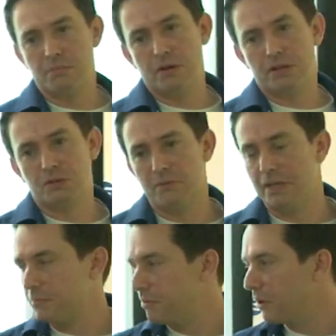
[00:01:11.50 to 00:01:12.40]
per square
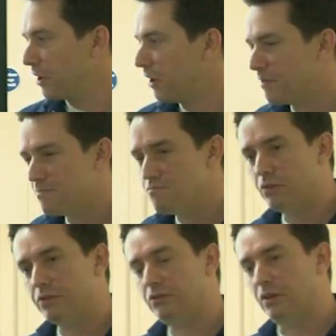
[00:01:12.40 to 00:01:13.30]
metre per year.
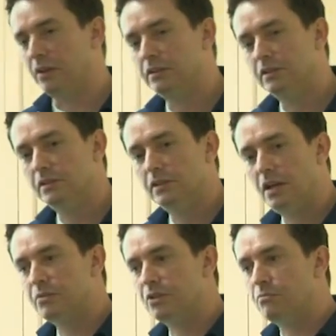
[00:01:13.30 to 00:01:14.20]
Monster,
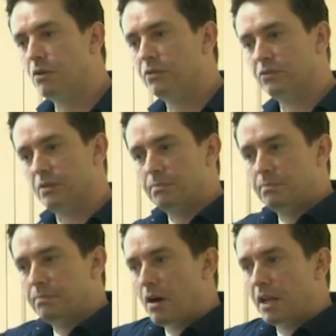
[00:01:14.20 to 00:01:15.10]
absolute monster,
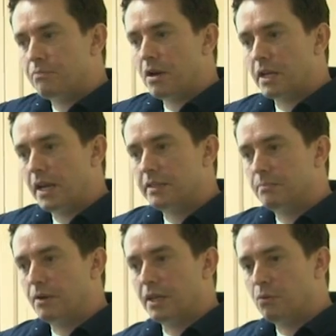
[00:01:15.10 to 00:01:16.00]
partly
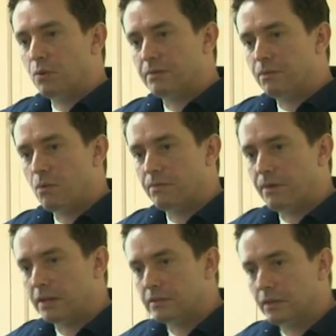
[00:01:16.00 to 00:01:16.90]
predicated by the appalling form
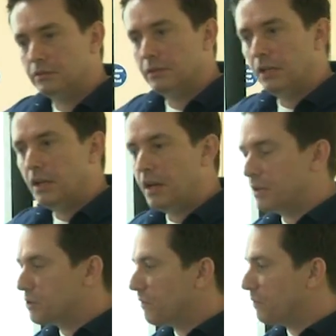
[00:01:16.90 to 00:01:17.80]
factor
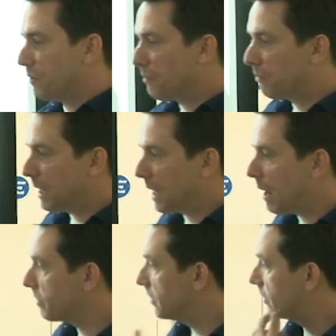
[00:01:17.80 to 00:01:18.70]
and sort of the complete
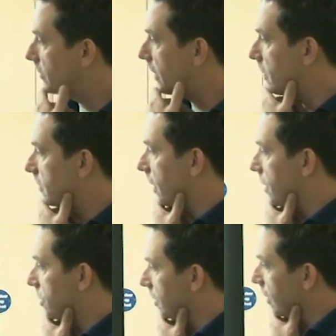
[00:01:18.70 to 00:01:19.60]
absence of any
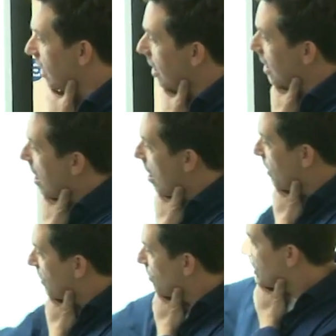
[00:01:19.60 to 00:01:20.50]
insulation. And we think